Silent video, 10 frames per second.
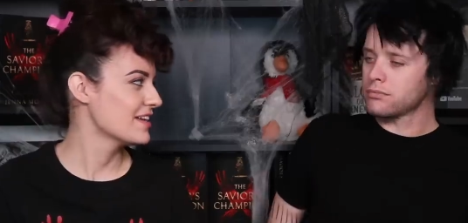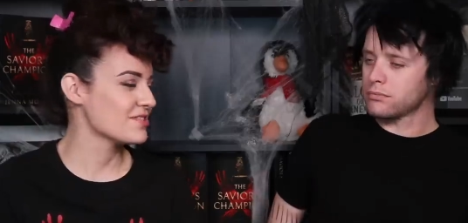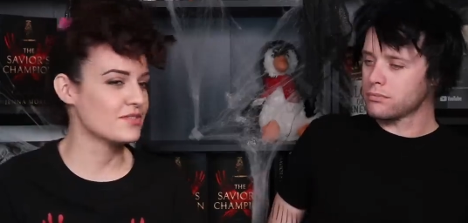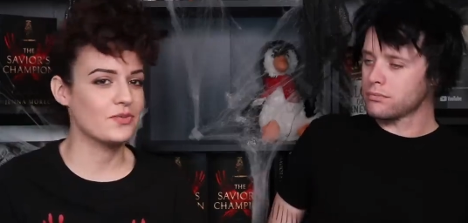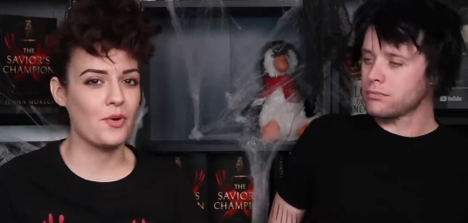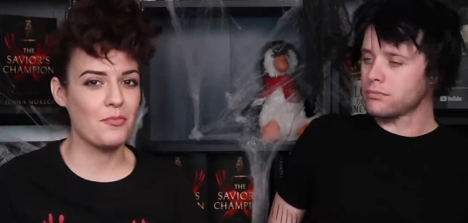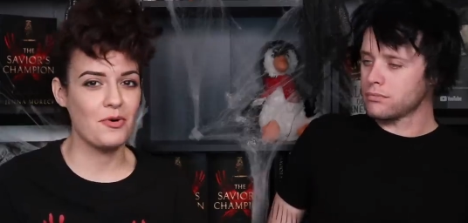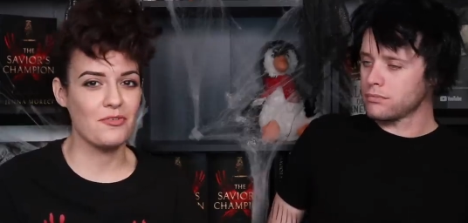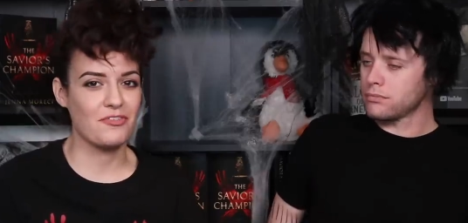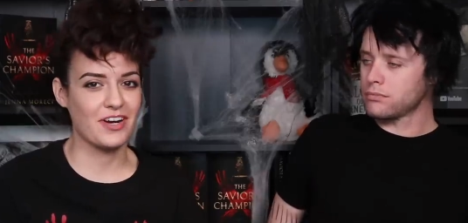Speaker 1: And it's
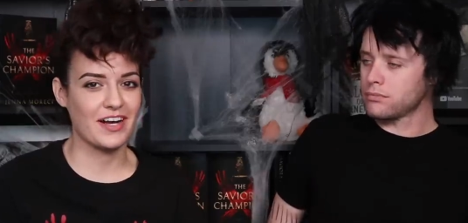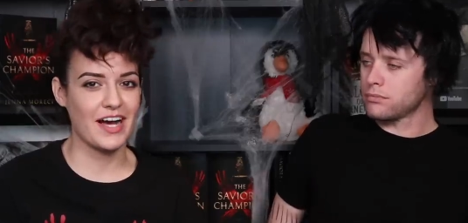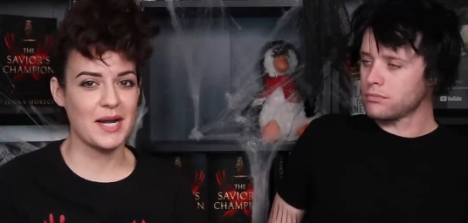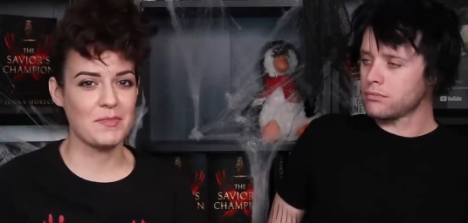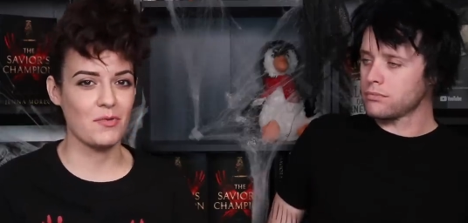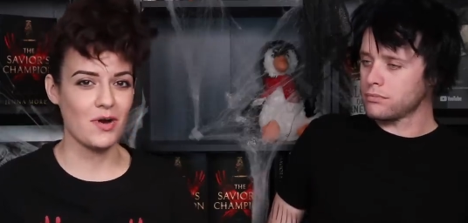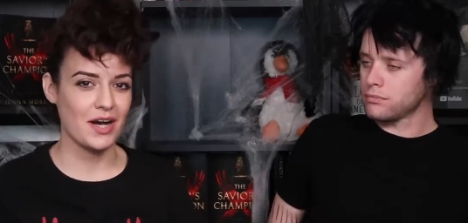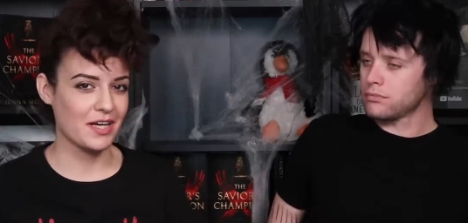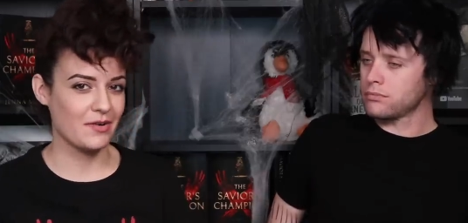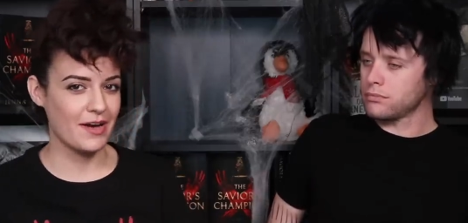normal for a guy to be
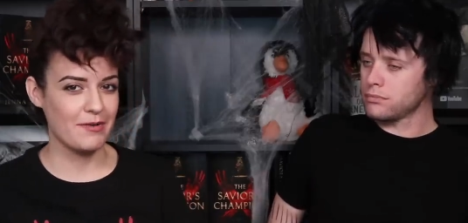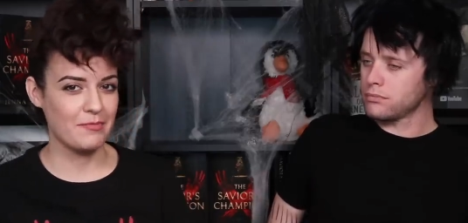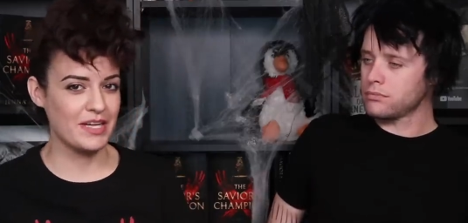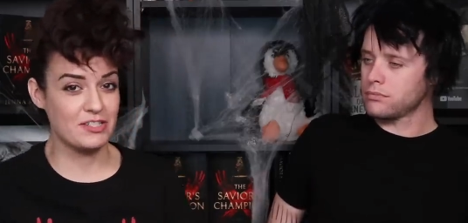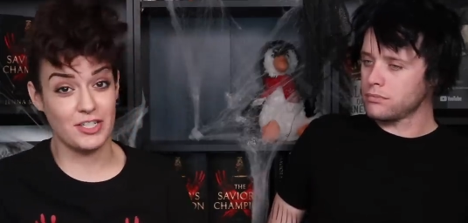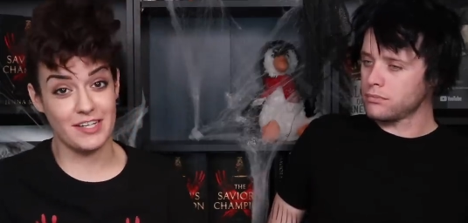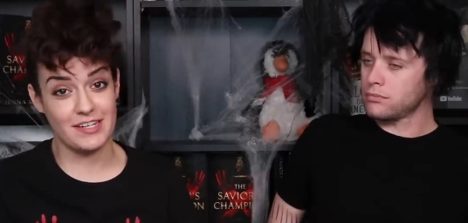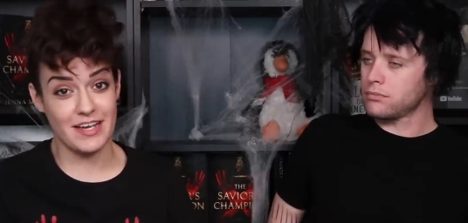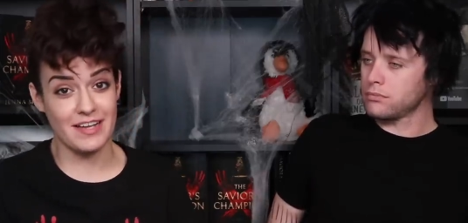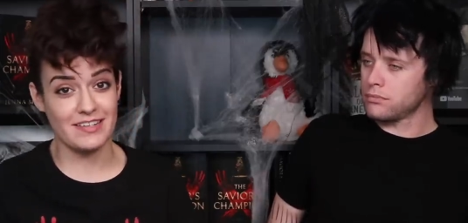walking around pitching a
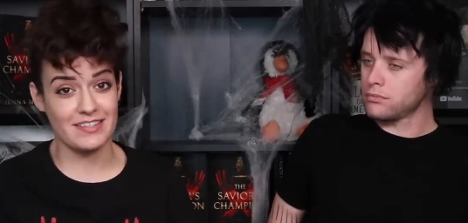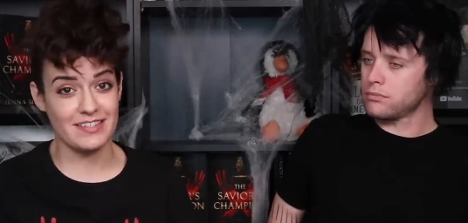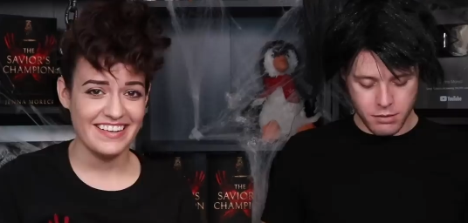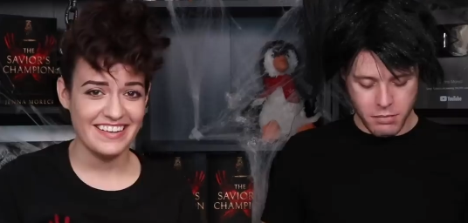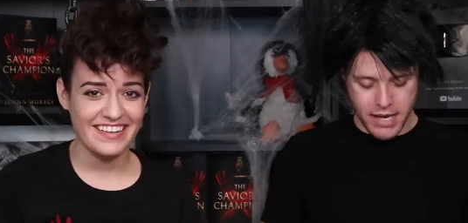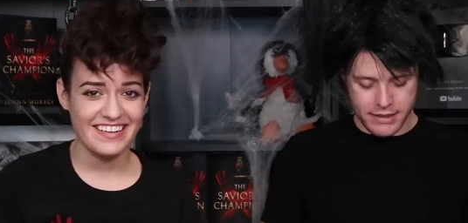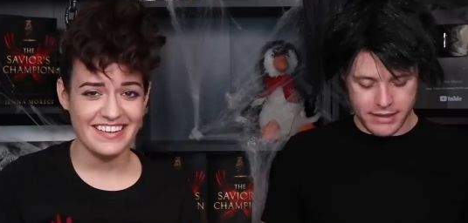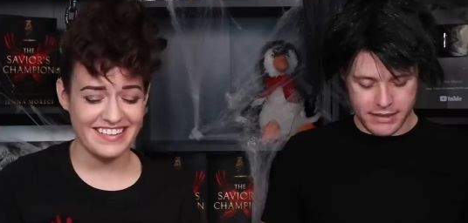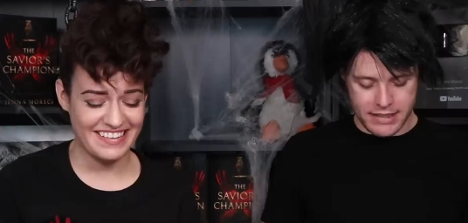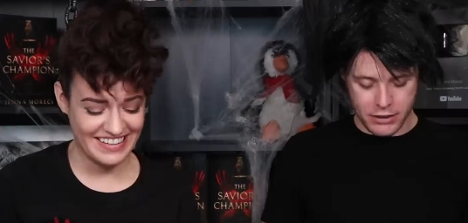tent.
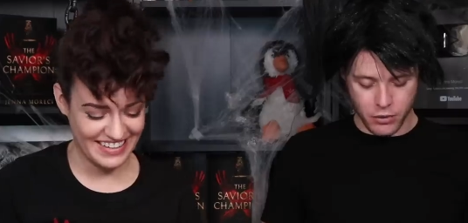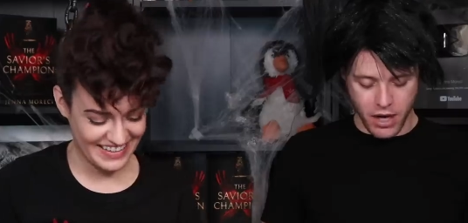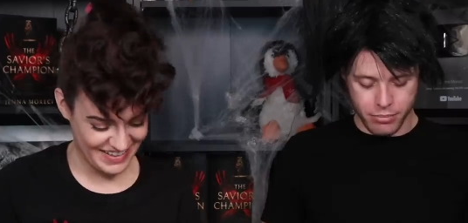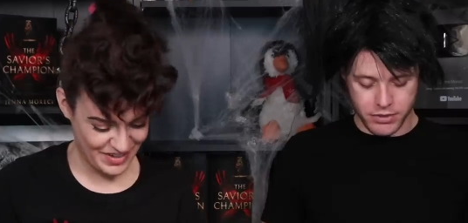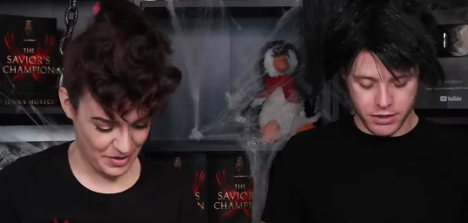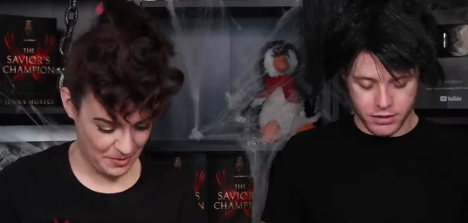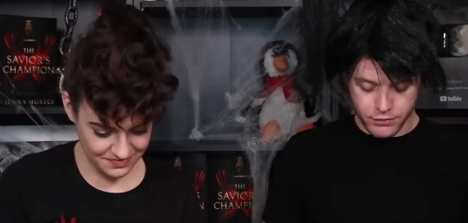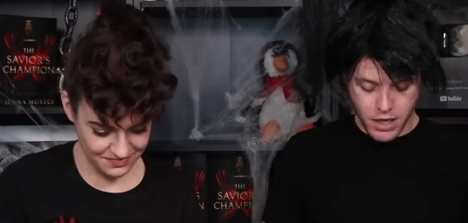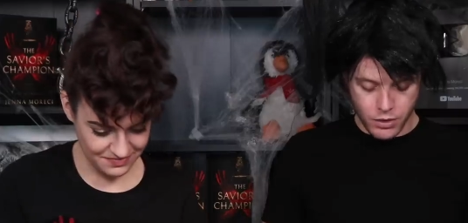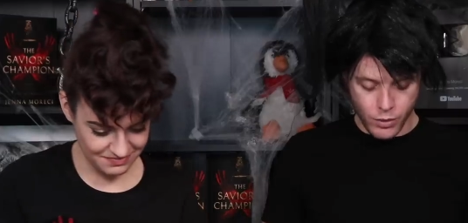
Speaker 2: Tobias's knee dropped,
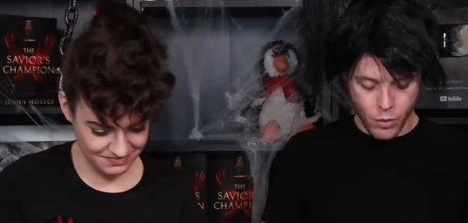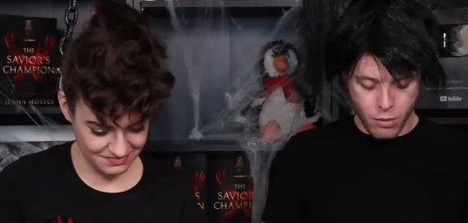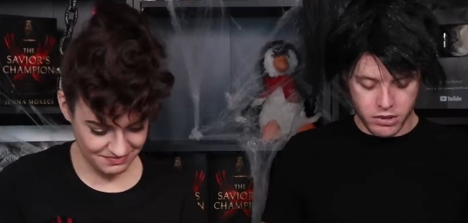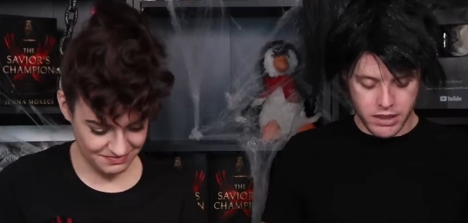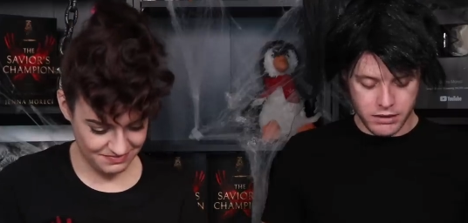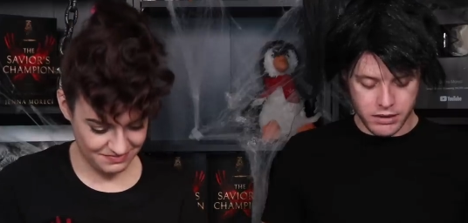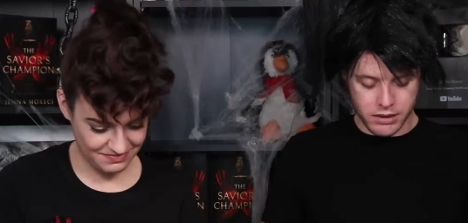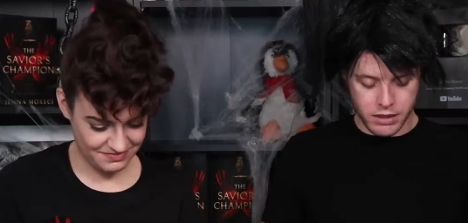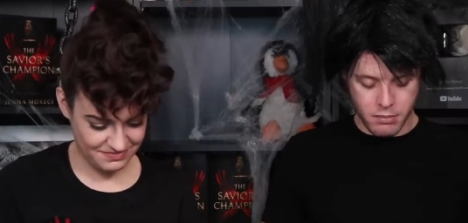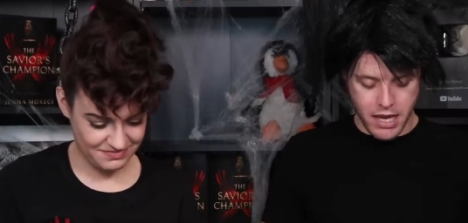following Wimbledon's
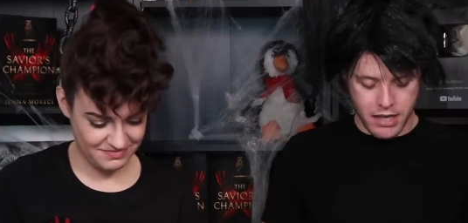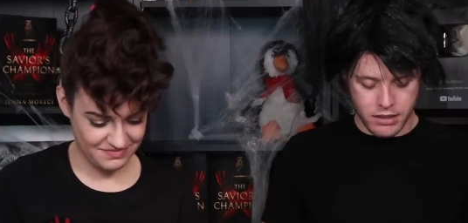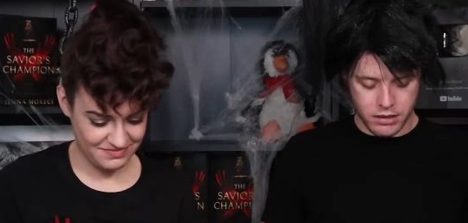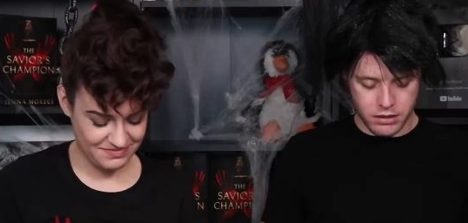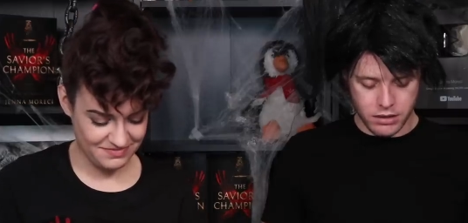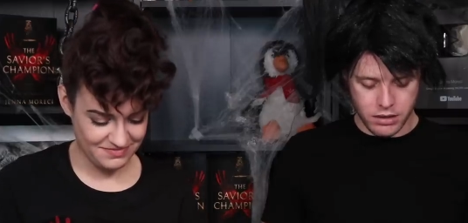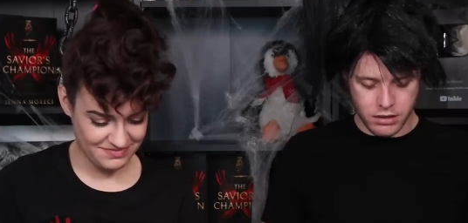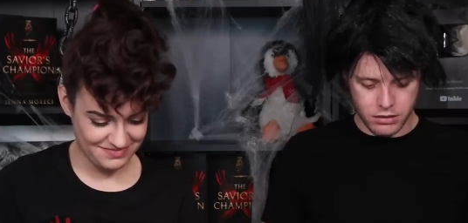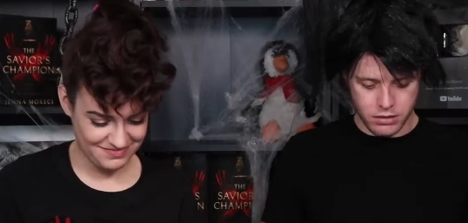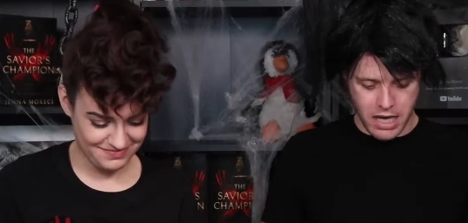command
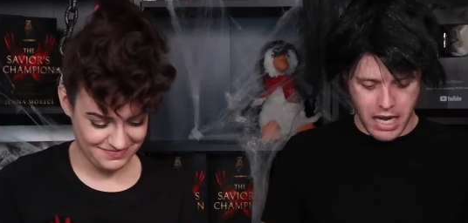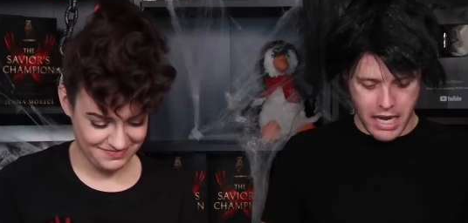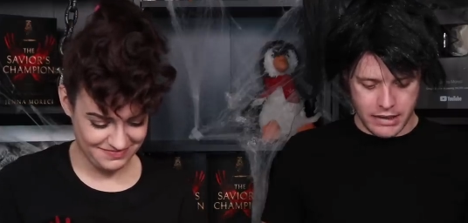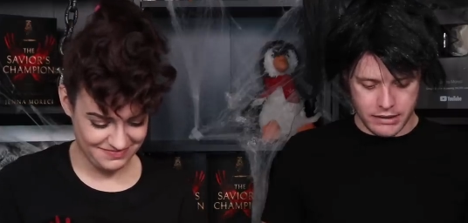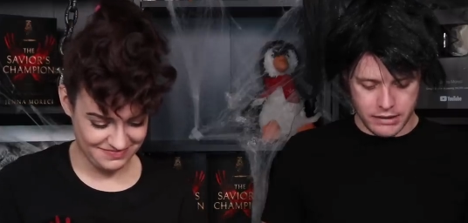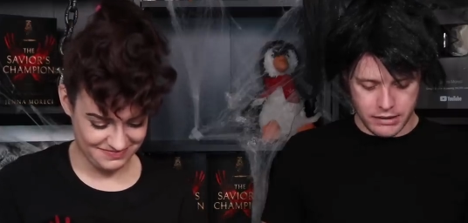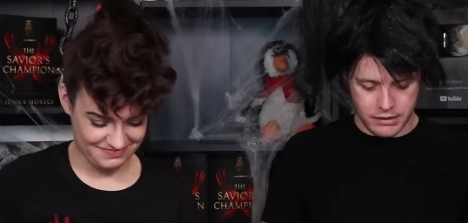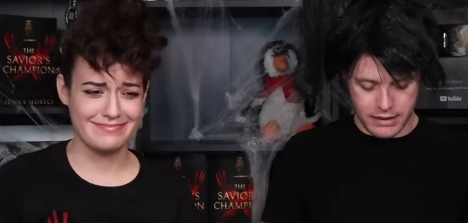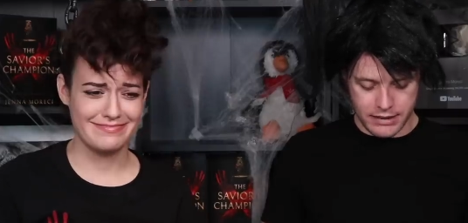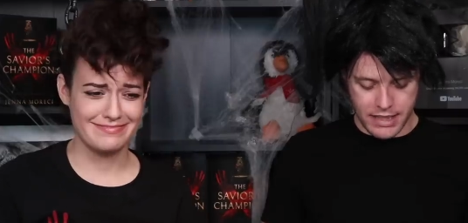eyes,
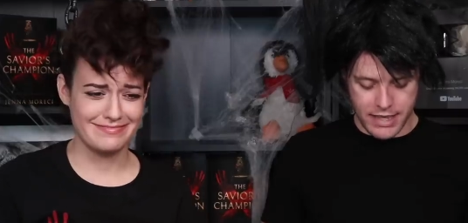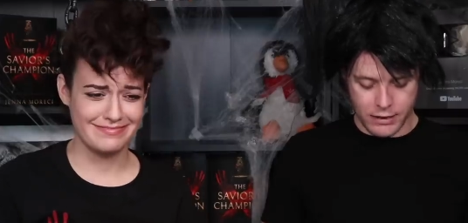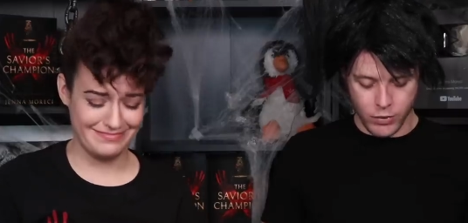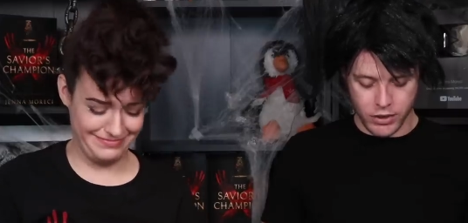and his eyes